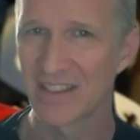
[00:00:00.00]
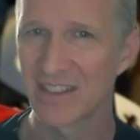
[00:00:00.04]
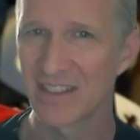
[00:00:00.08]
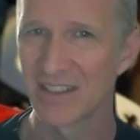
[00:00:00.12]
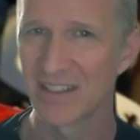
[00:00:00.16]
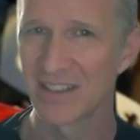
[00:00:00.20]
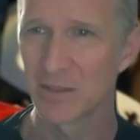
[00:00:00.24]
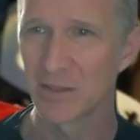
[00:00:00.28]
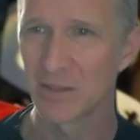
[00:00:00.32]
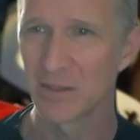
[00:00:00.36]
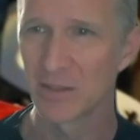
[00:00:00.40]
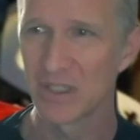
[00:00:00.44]

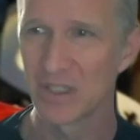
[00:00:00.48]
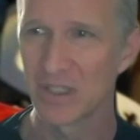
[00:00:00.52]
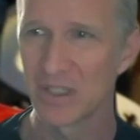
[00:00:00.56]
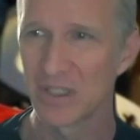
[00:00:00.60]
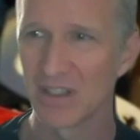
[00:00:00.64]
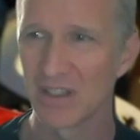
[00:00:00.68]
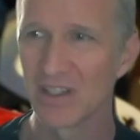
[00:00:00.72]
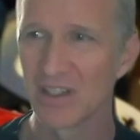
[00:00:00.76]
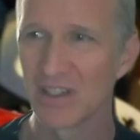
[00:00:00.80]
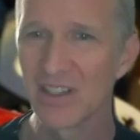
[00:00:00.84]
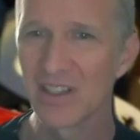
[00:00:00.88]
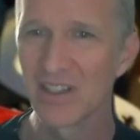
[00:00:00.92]
to be a
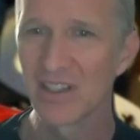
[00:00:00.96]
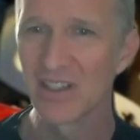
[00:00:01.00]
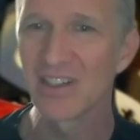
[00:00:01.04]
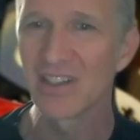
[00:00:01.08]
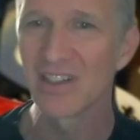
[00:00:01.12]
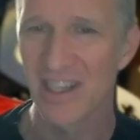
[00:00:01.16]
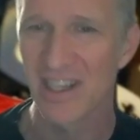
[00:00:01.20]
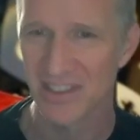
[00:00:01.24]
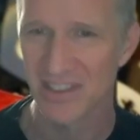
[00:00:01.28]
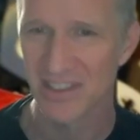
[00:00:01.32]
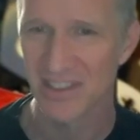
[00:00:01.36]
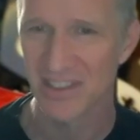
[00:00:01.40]
little
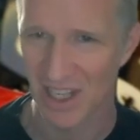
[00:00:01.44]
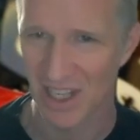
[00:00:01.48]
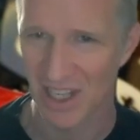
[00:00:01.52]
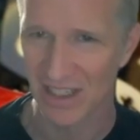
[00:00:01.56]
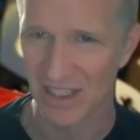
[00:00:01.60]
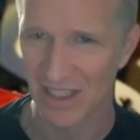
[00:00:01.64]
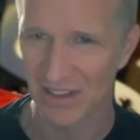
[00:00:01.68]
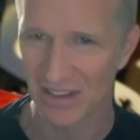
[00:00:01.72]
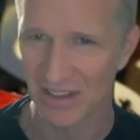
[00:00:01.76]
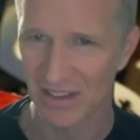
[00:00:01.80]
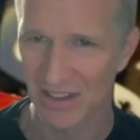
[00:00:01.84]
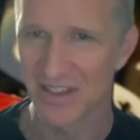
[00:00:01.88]
less
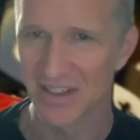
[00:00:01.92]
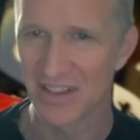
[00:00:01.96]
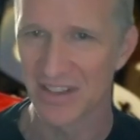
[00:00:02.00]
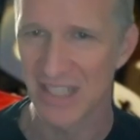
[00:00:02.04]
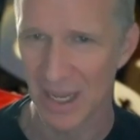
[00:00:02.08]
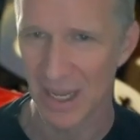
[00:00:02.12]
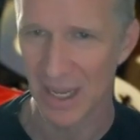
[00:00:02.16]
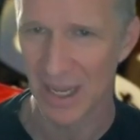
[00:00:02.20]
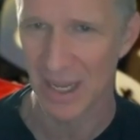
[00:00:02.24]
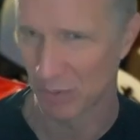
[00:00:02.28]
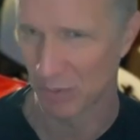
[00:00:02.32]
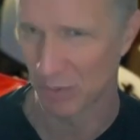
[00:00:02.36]
likely than
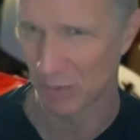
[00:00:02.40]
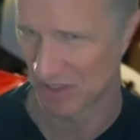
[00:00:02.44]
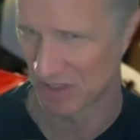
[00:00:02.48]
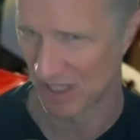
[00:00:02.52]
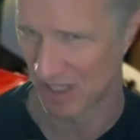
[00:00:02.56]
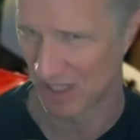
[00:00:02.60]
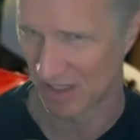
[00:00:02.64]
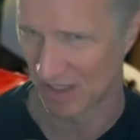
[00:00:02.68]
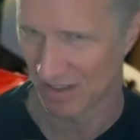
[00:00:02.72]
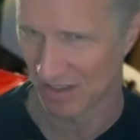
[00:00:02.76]
10%.